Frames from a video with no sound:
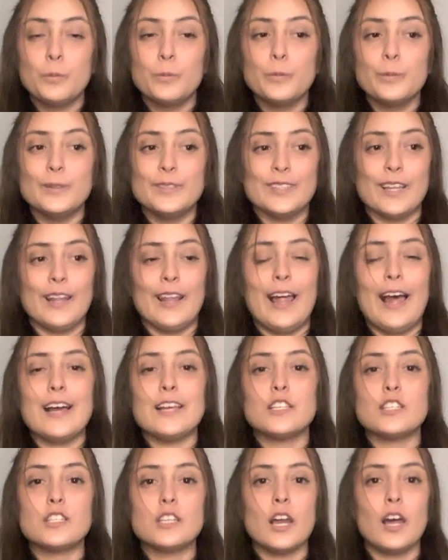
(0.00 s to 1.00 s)
was the
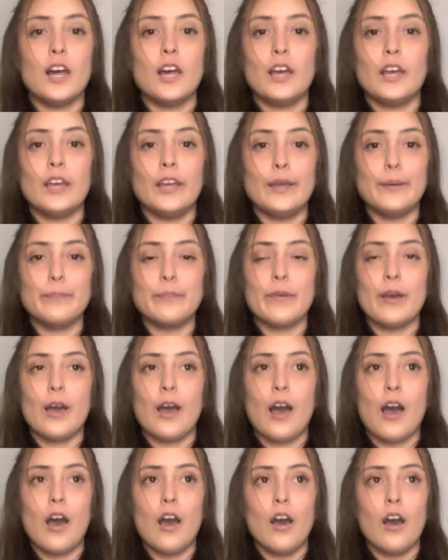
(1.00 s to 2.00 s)
last time
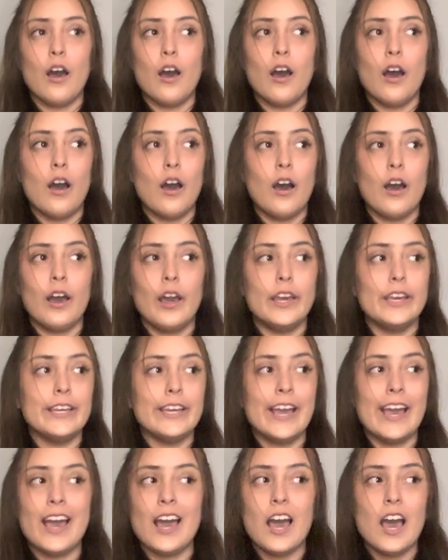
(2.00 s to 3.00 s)

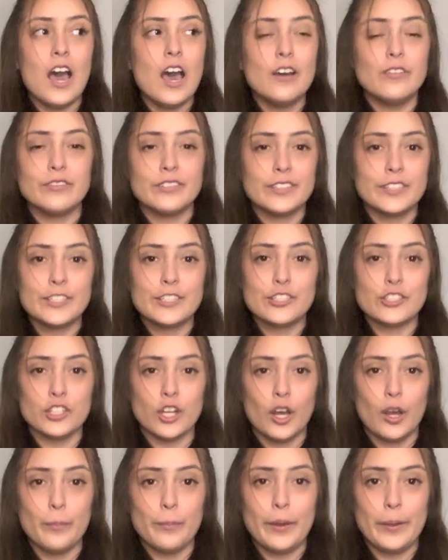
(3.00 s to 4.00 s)
I ever
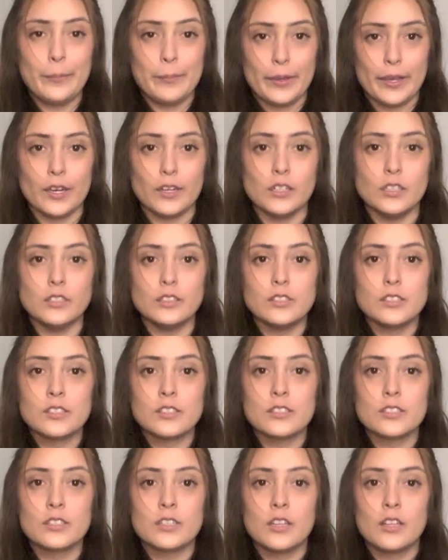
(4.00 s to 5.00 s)
saw my parents